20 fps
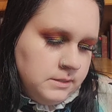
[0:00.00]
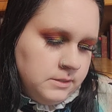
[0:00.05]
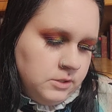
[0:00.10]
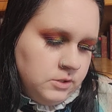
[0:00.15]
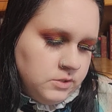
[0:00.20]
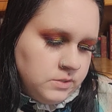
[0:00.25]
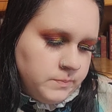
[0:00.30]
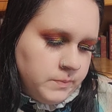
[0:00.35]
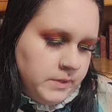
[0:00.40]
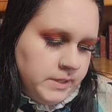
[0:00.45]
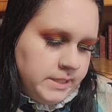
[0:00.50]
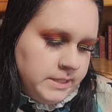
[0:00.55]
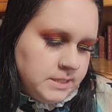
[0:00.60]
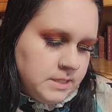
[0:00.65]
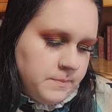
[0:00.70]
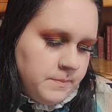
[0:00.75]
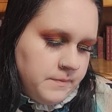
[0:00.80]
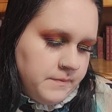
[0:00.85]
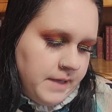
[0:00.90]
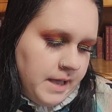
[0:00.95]
Use pointed
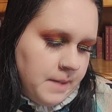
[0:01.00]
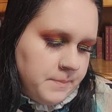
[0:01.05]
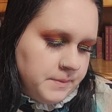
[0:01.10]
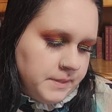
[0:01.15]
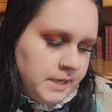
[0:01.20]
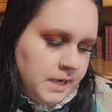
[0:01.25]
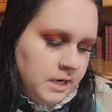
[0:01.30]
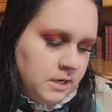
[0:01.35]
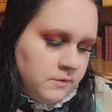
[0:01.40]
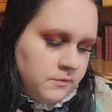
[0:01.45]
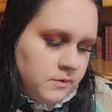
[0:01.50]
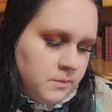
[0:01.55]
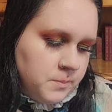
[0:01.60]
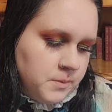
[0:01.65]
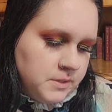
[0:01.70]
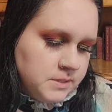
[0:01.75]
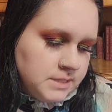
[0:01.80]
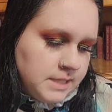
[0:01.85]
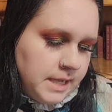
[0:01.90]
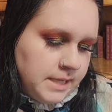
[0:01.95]
tip of applicator for
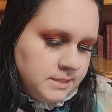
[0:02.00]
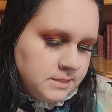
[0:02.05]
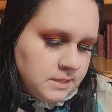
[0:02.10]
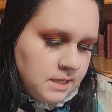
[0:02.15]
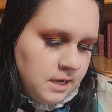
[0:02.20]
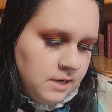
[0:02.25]
precise